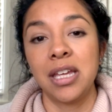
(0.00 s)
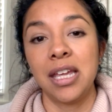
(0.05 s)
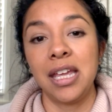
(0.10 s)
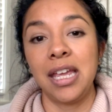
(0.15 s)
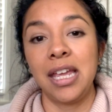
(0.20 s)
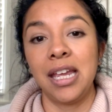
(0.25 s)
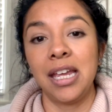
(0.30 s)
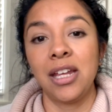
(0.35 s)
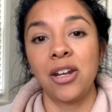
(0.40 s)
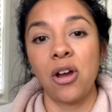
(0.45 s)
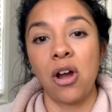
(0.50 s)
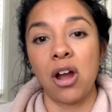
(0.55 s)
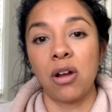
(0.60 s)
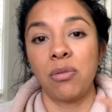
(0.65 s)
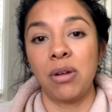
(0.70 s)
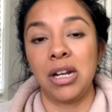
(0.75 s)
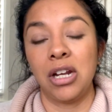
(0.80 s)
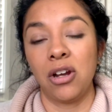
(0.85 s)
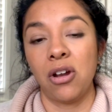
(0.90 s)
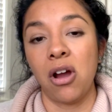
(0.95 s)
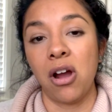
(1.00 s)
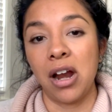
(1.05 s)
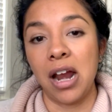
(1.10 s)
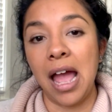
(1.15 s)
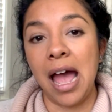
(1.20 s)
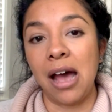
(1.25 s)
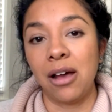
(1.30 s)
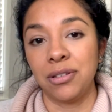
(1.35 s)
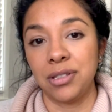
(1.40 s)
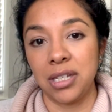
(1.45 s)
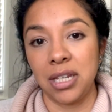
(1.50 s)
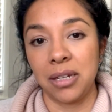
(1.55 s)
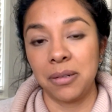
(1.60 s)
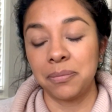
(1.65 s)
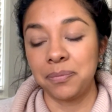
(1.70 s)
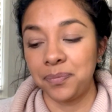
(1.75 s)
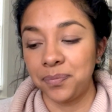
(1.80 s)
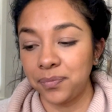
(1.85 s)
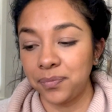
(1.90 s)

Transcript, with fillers: in our Rended Heart housing.